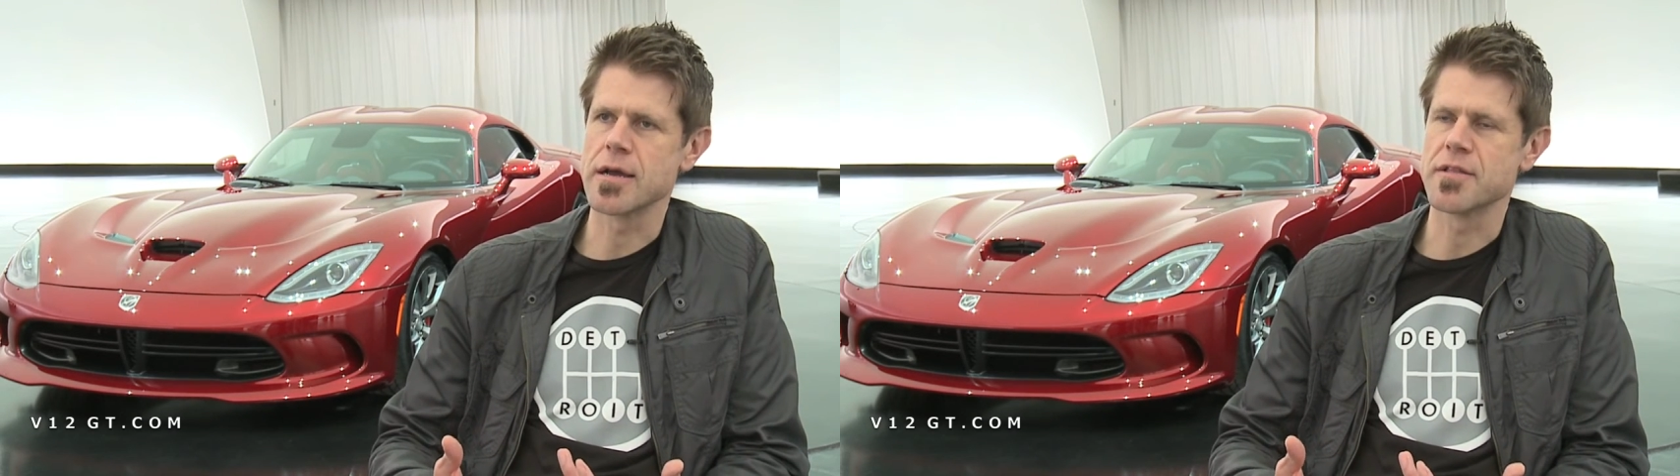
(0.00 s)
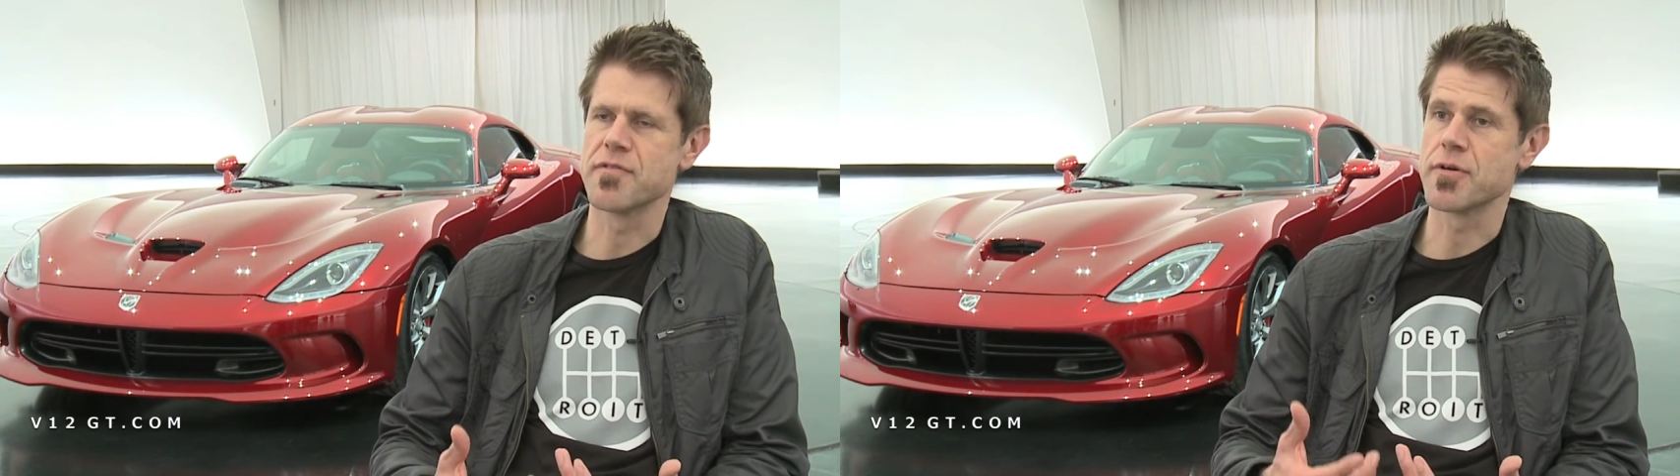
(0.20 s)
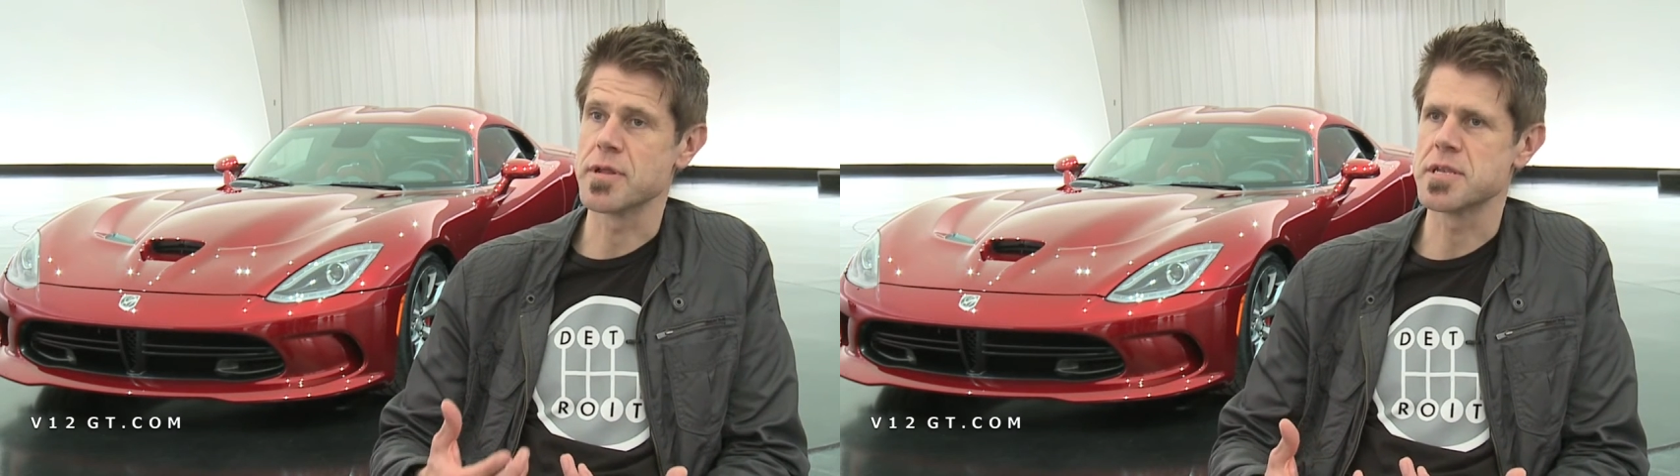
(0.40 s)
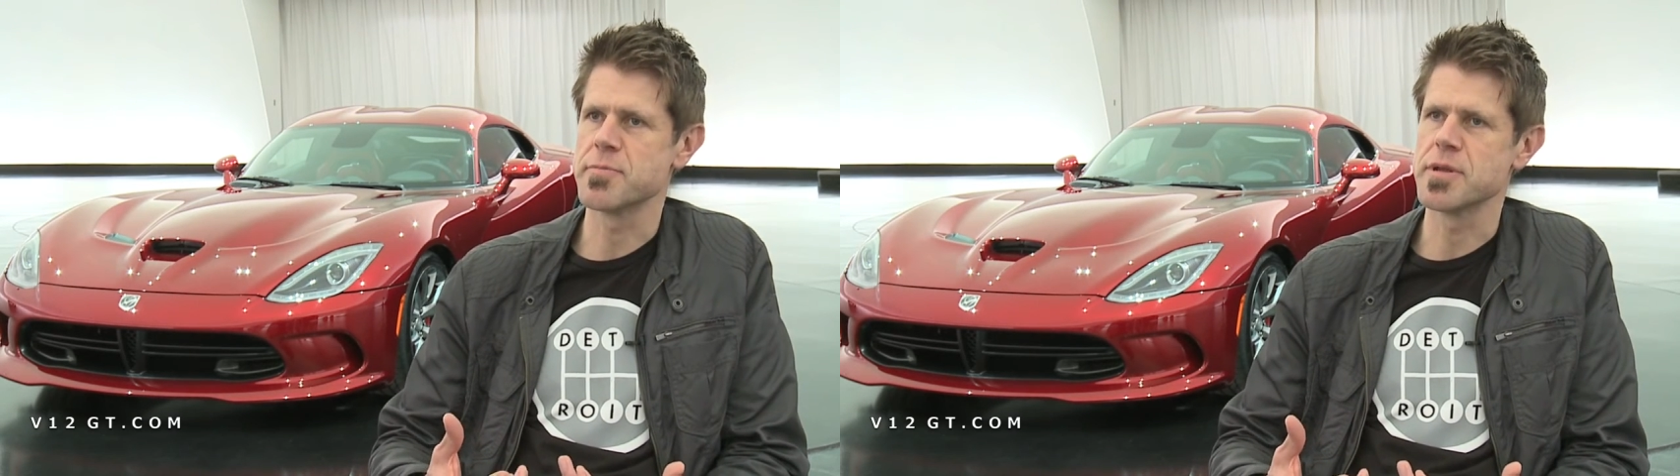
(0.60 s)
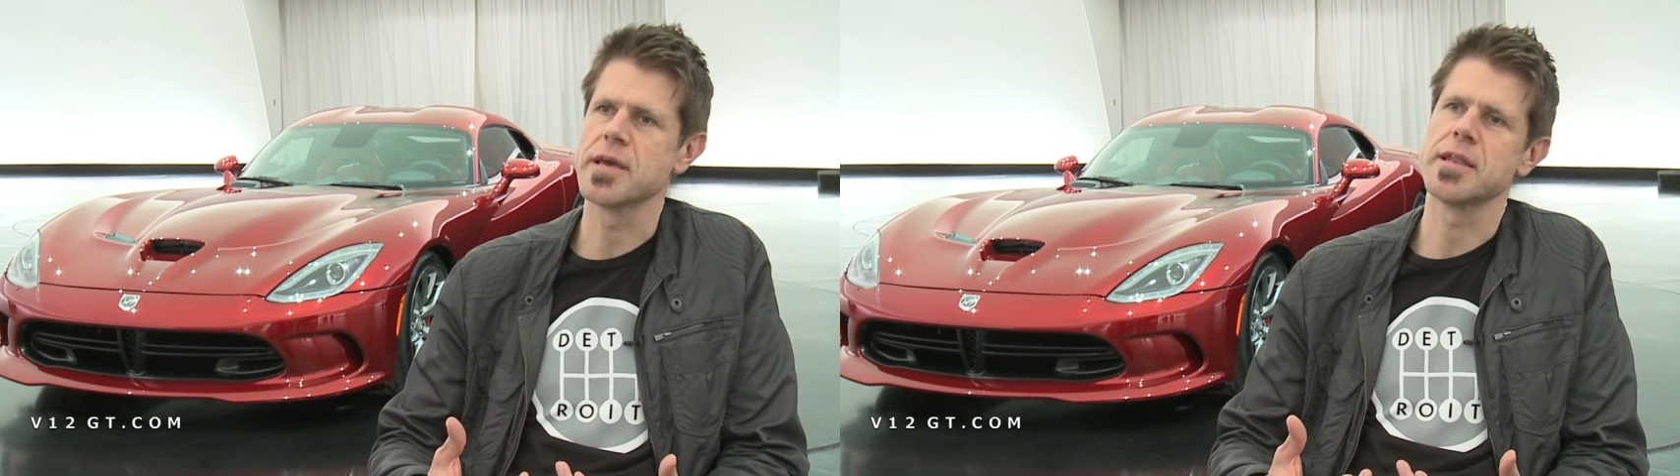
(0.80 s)
It's very
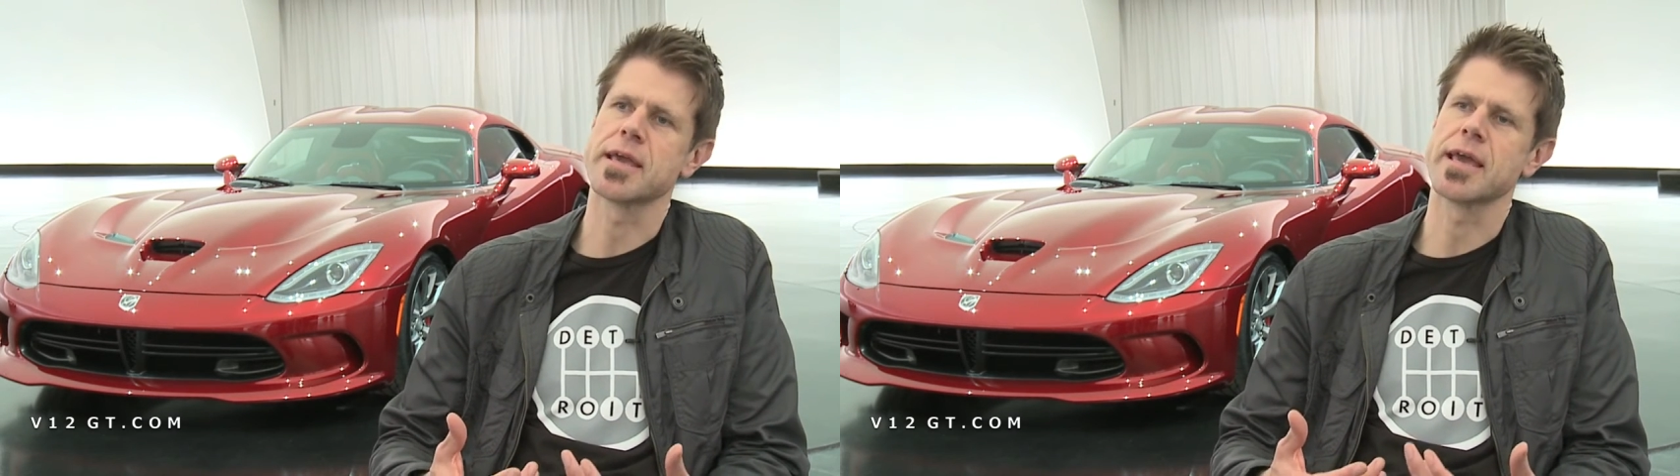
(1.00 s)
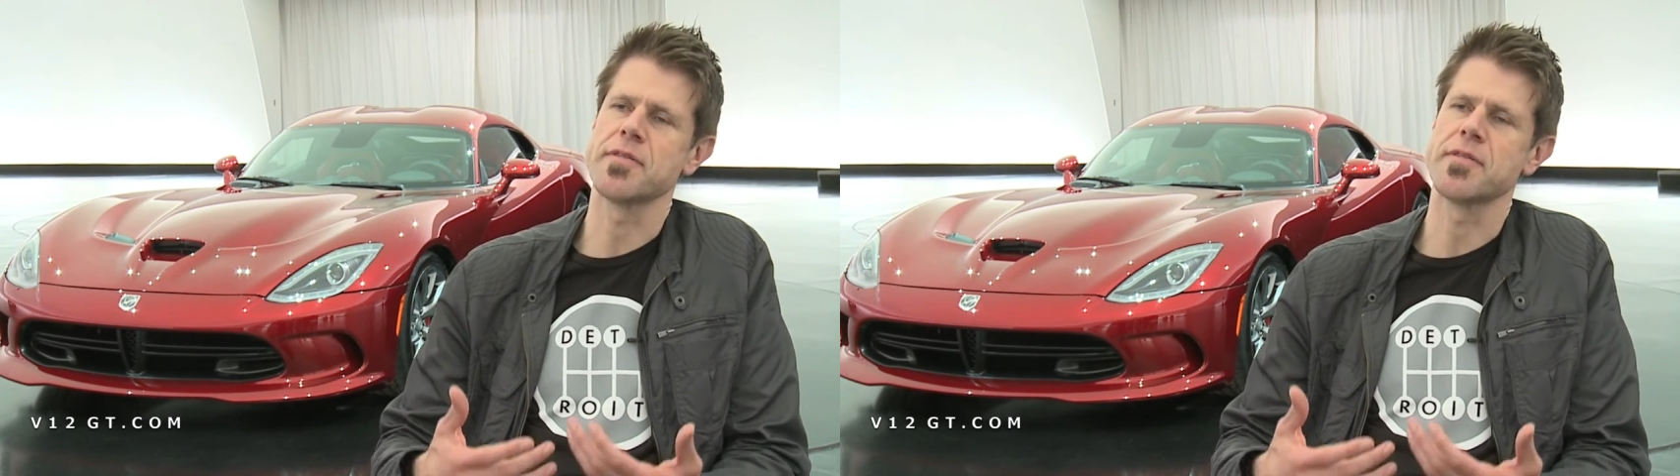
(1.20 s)
intimidating.